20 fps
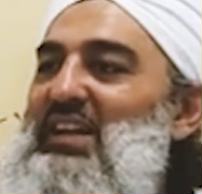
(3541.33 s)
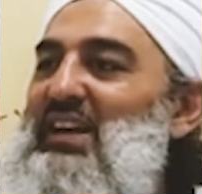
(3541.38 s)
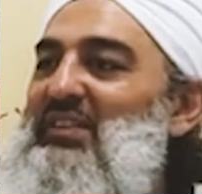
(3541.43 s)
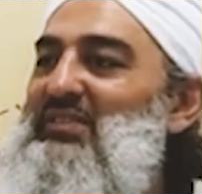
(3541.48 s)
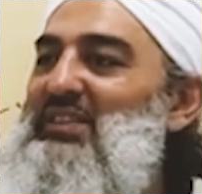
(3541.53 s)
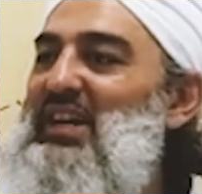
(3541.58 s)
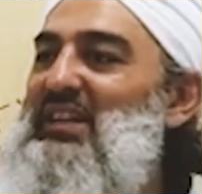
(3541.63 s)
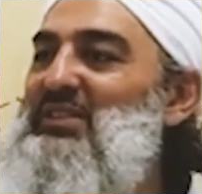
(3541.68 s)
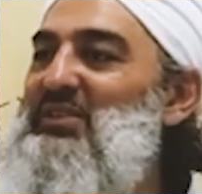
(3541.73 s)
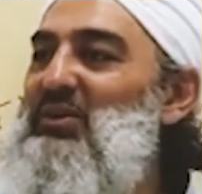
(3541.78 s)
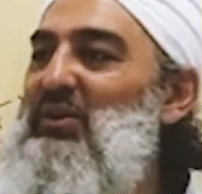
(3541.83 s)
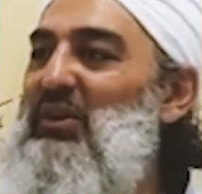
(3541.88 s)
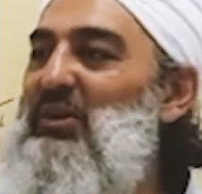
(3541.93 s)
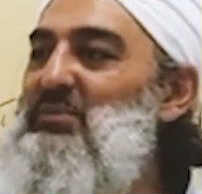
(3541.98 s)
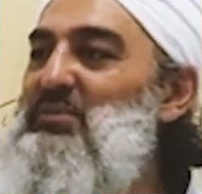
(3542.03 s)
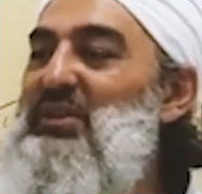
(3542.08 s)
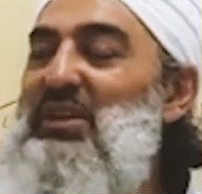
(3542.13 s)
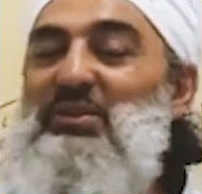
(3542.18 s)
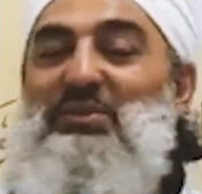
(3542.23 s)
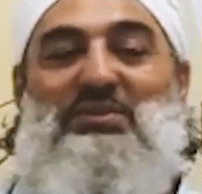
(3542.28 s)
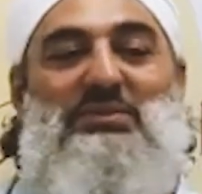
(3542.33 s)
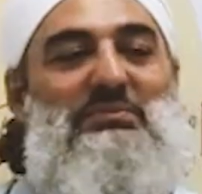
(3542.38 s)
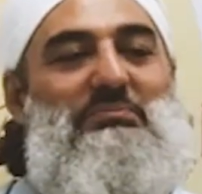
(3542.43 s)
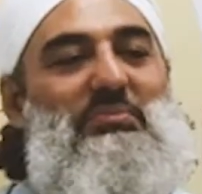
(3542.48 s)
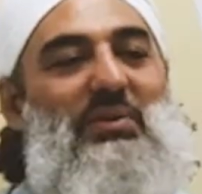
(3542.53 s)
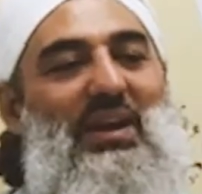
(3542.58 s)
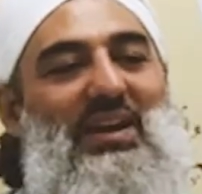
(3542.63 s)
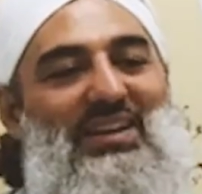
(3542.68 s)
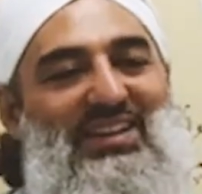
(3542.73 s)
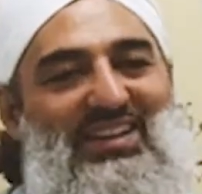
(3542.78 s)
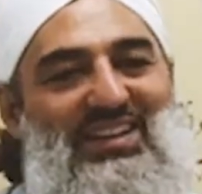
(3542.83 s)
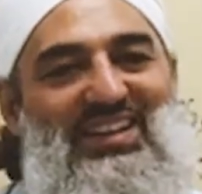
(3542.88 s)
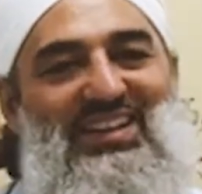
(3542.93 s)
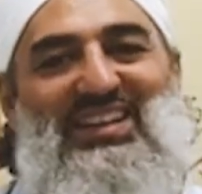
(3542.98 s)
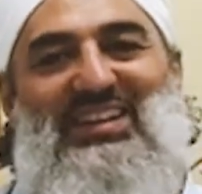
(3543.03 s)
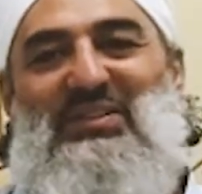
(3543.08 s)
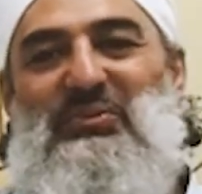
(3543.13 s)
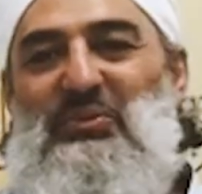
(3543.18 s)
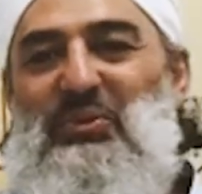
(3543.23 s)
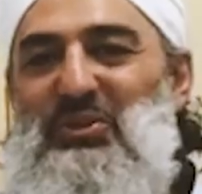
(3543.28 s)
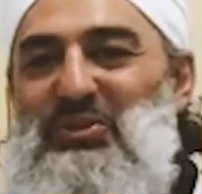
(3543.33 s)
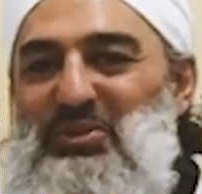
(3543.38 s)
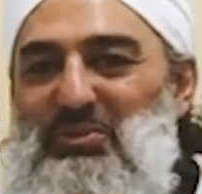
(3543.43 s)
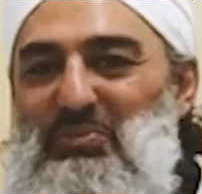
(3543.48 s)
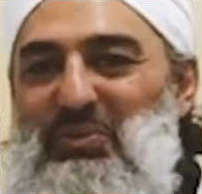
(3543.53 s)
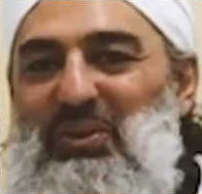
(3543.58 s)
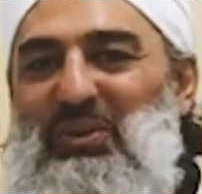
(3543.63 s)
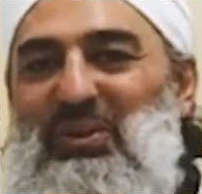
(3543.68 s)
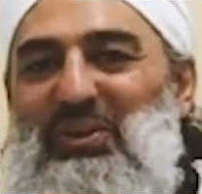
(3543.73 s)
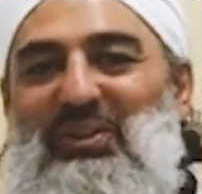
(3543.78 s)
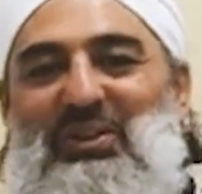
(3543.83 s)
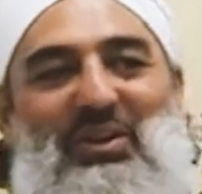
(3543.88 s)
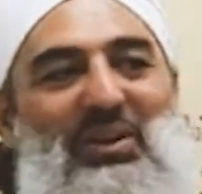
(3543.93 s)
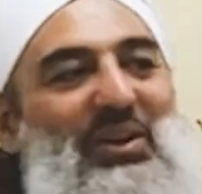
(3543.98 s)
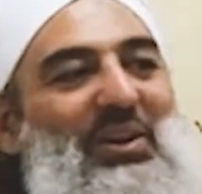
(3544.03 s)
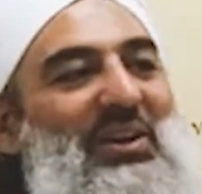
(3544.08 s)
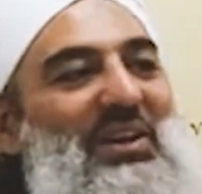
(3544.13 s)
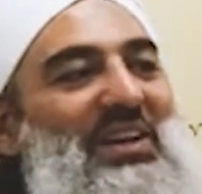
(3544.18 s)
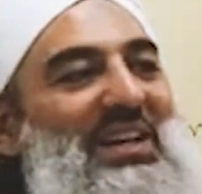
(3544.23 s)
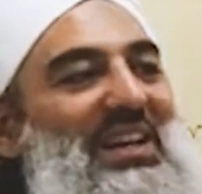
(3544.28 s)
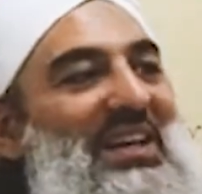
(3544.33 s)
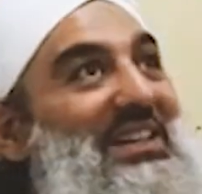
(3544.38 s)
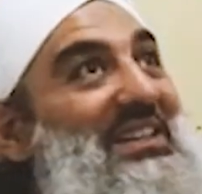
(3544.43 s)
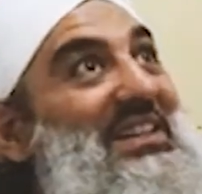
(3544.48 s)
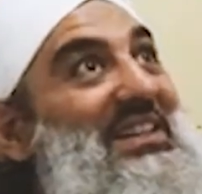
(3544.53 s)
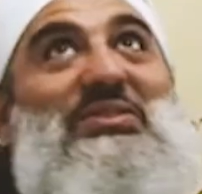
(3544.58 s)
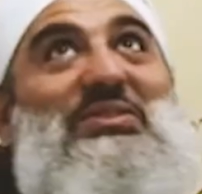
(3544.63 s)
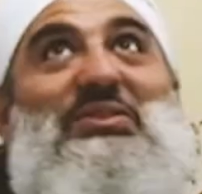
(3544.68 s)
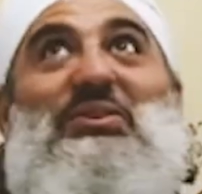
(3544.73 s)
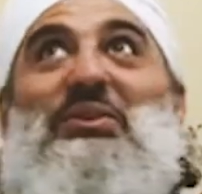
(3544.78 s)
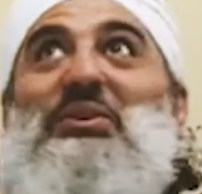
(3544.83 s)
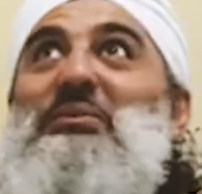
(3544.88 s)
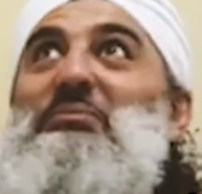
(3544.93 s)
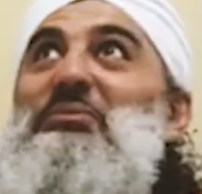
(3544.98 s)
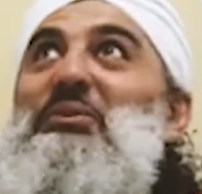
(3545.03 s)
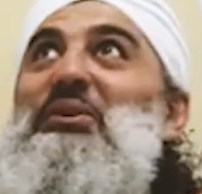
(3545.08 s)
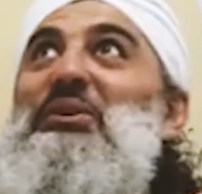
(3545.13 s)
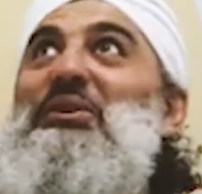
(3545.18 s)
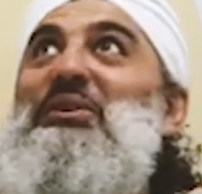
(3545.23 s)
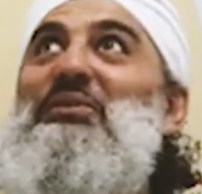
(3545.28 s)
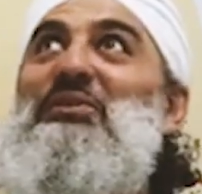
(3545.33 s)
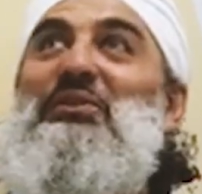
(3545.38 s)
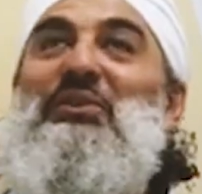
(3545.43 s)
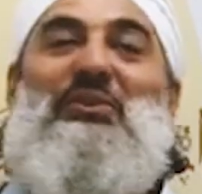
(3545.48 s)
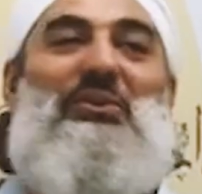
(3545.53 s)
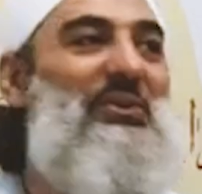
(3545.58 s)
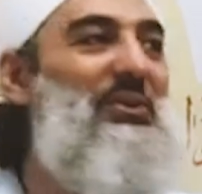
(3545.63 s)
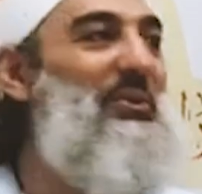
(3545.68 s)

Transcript: have that time. So he was praying and worshipping Allah. Then he saw a bird flew in